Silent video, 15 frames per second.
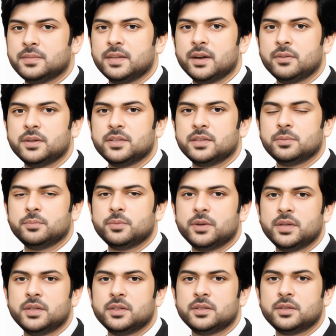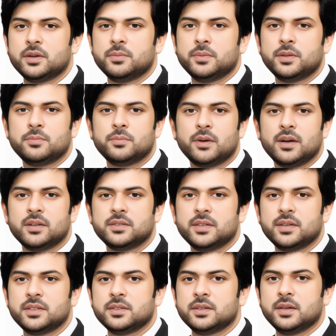There is a predetermined
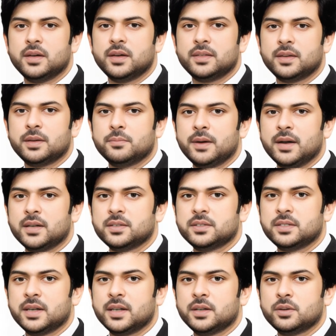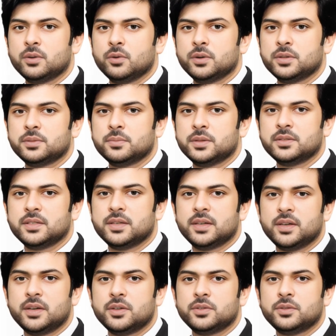process that Pakistani courts must
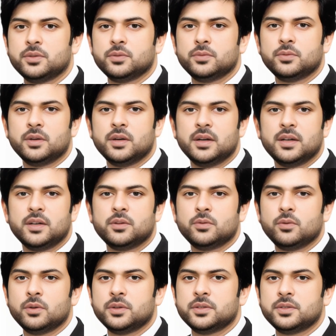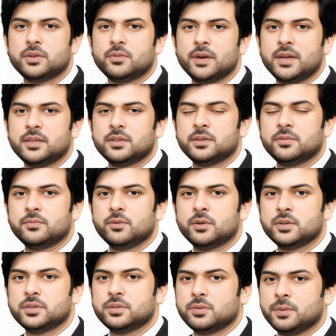adhere to in order to grant a
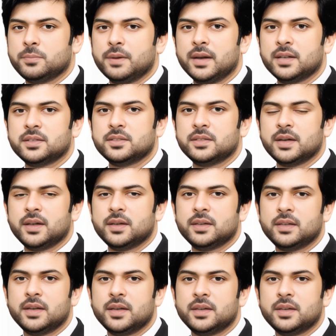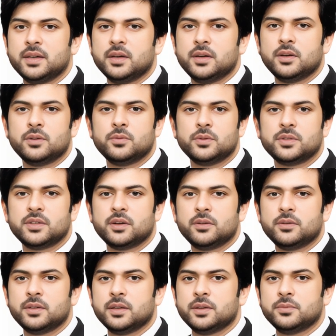divorce to a Pakistani lady who is
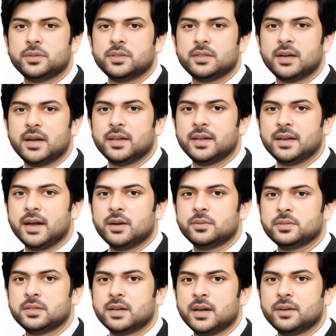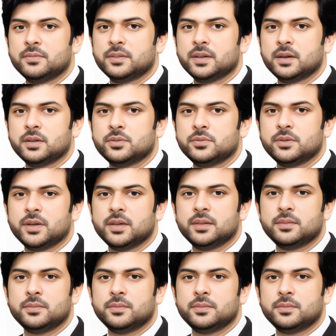currently residing outside of the country.